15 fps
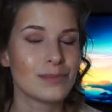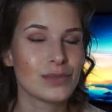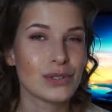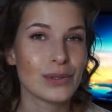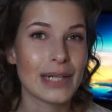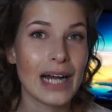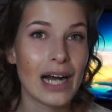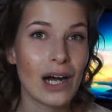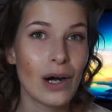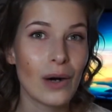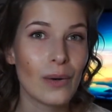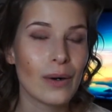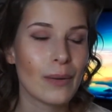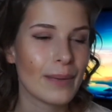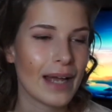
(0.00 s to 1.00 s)
So
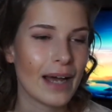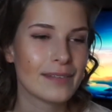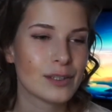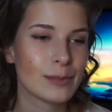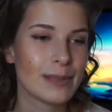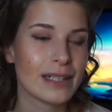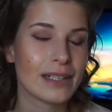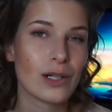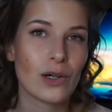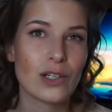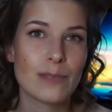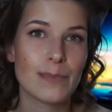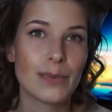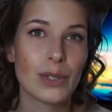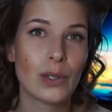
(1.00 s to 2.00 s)
now we have to be in the
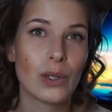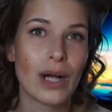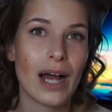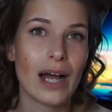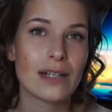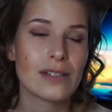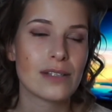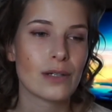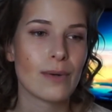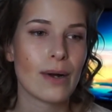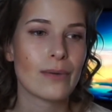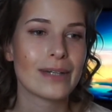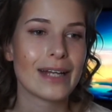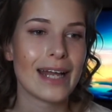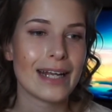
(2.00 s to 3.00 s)
hospital at
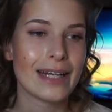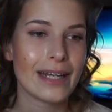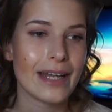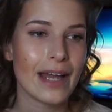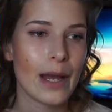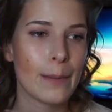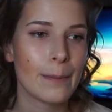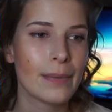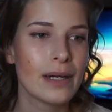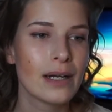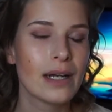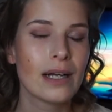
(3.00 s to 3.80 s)
around 8 a.m.,